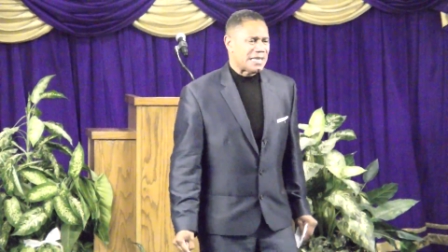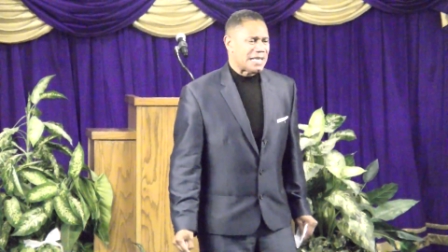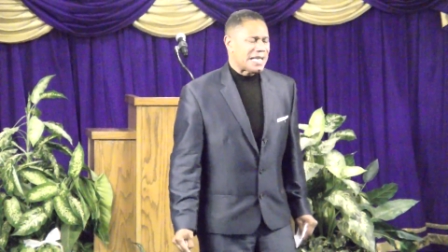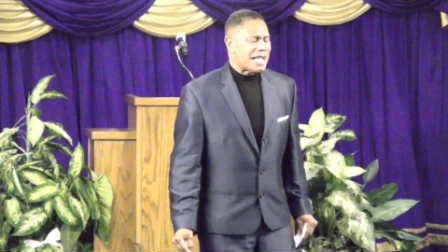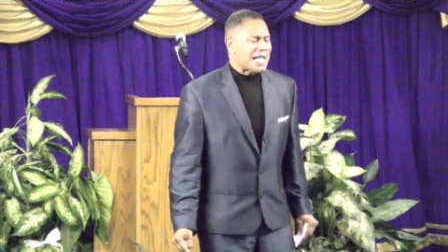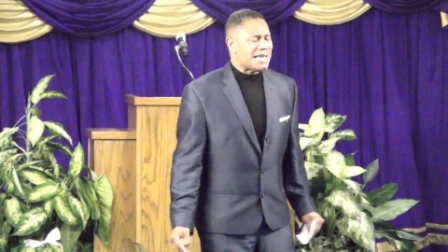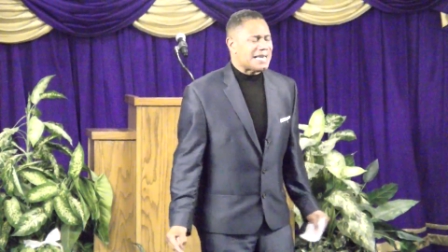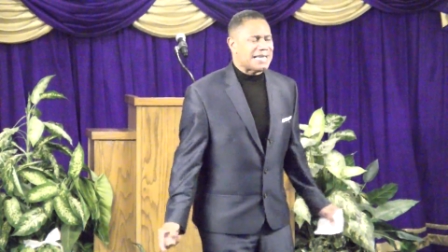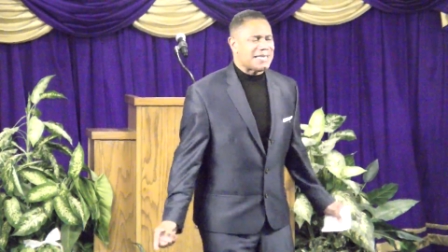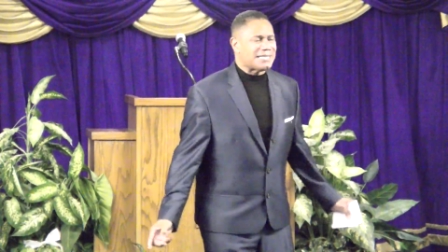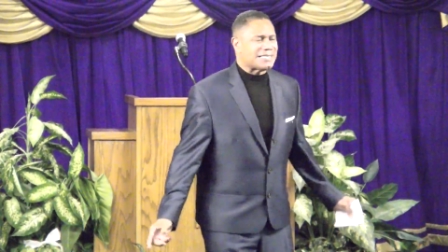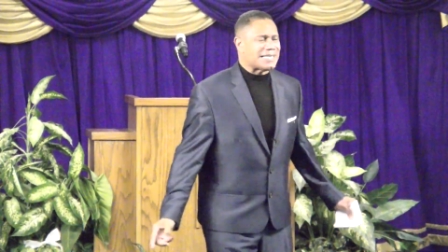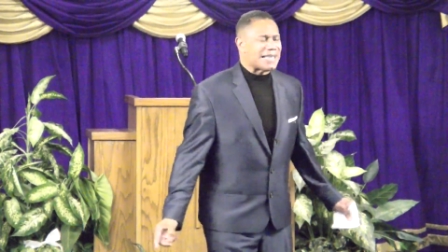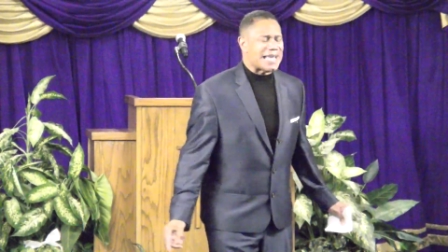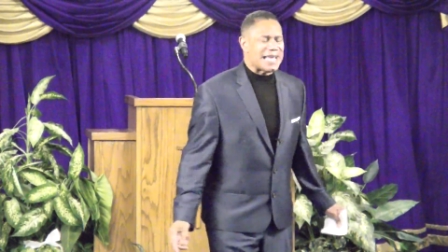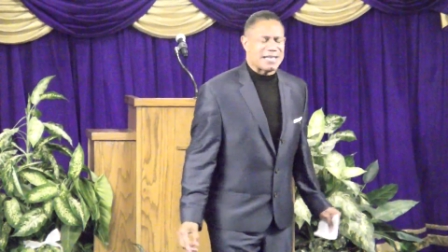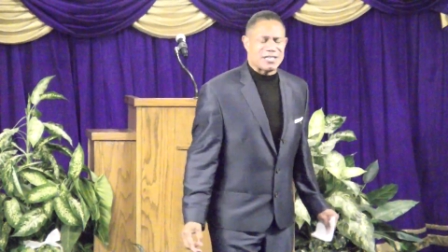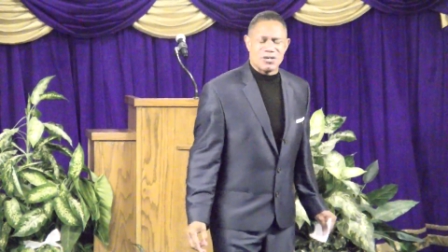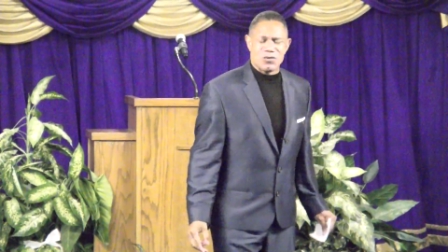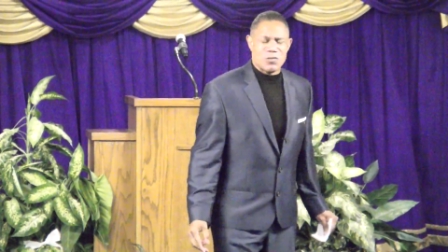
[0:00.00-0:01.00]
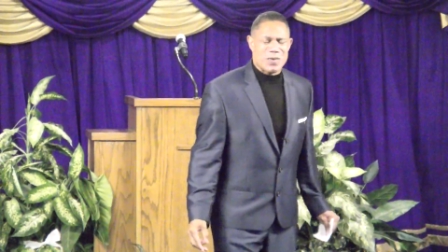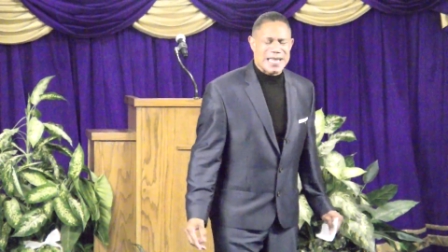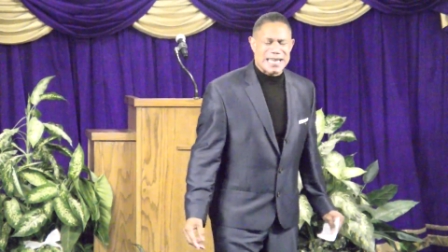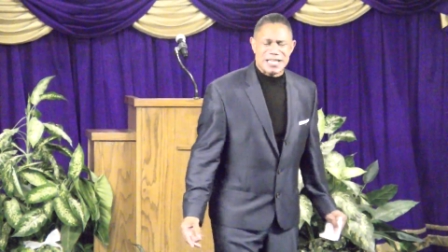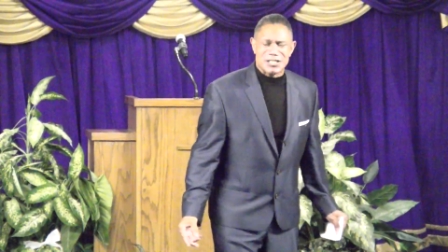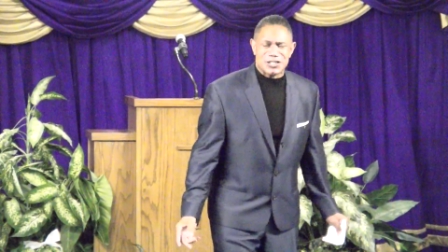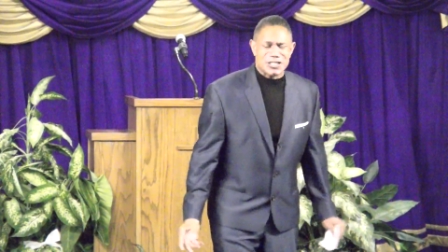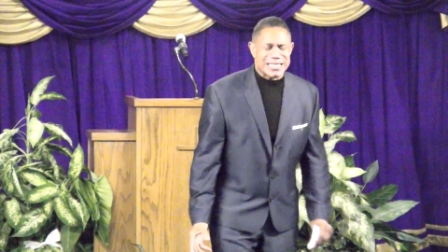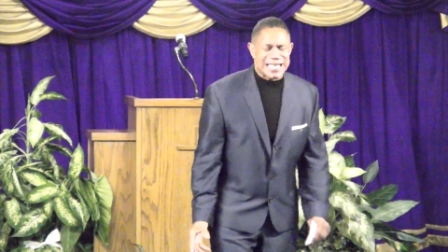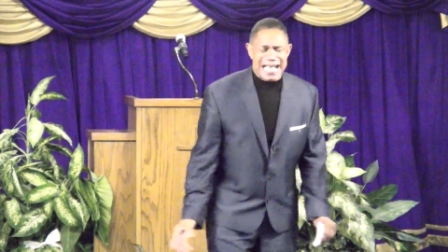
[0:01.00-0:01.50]
And He's saying, to win
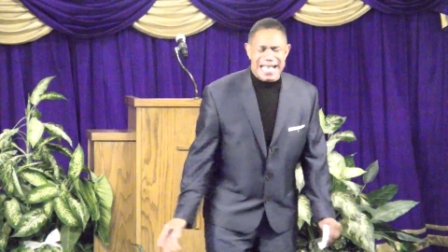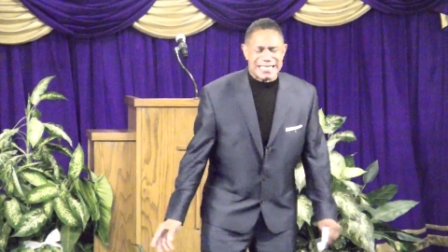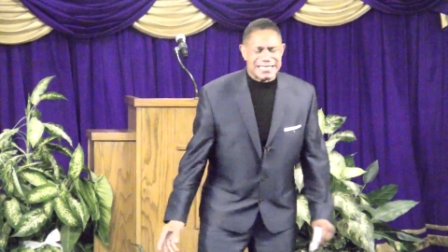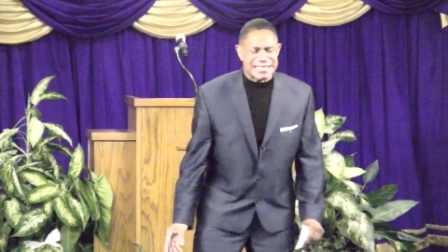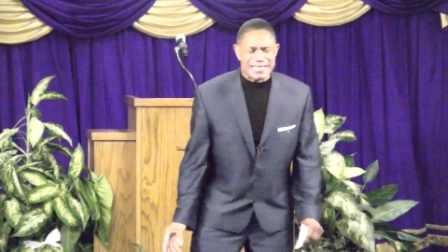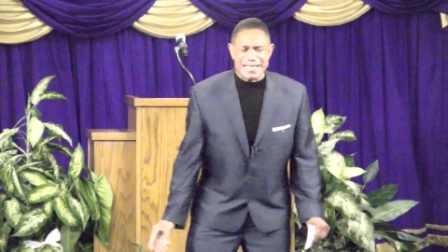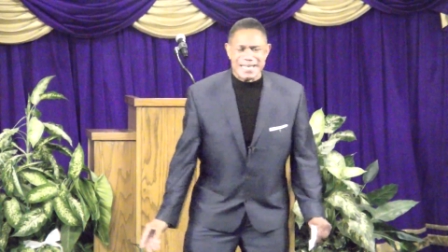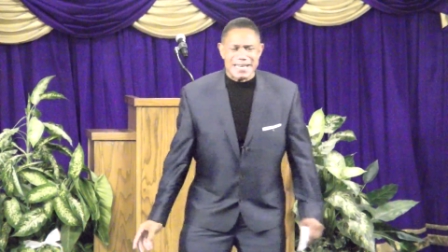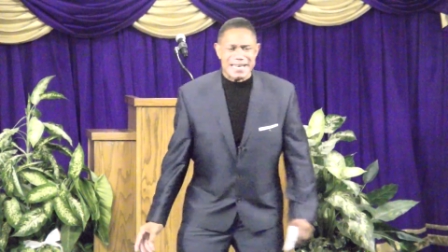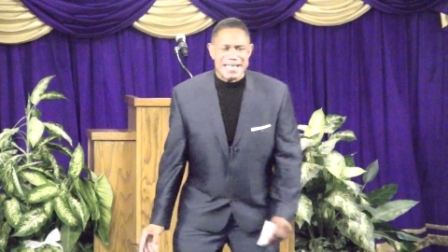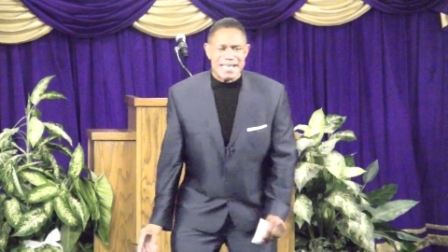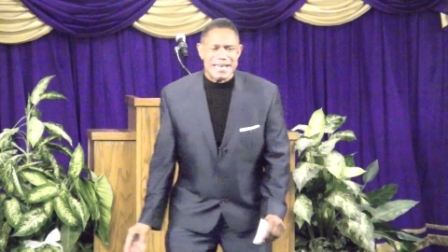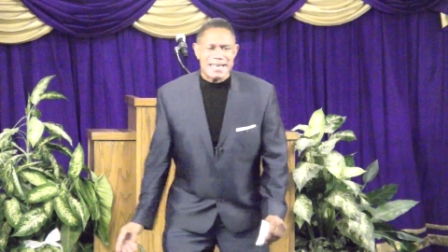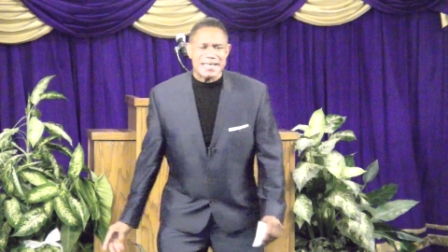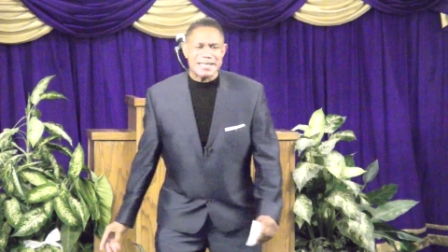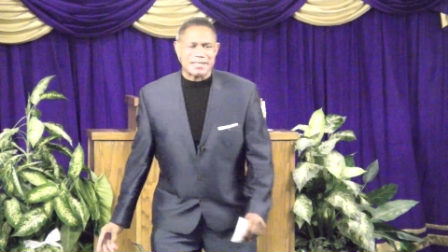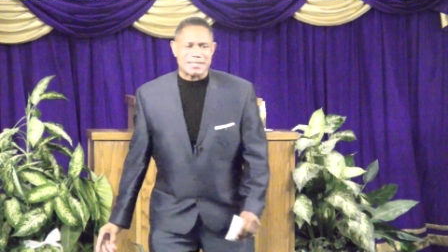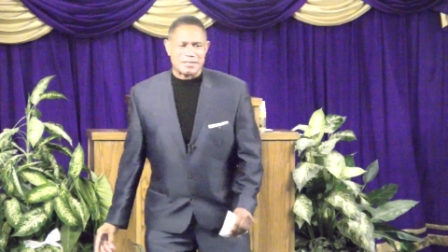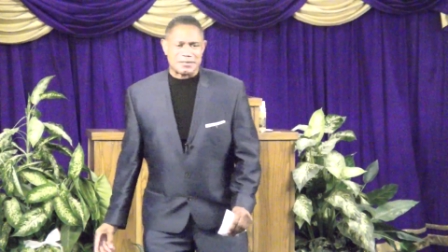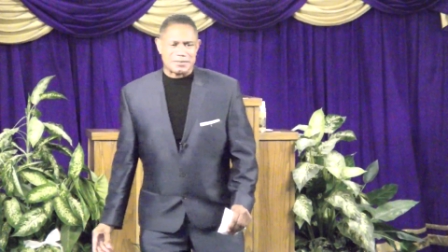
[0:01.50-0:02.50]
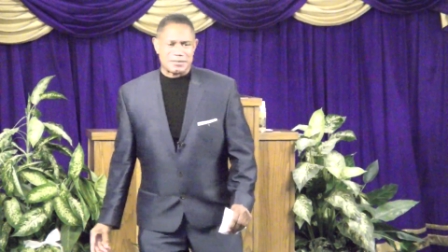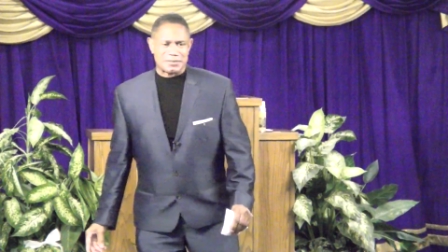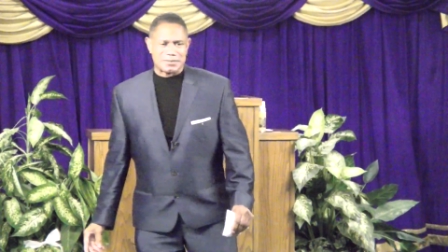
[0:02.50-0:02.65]
it, you got to get in it.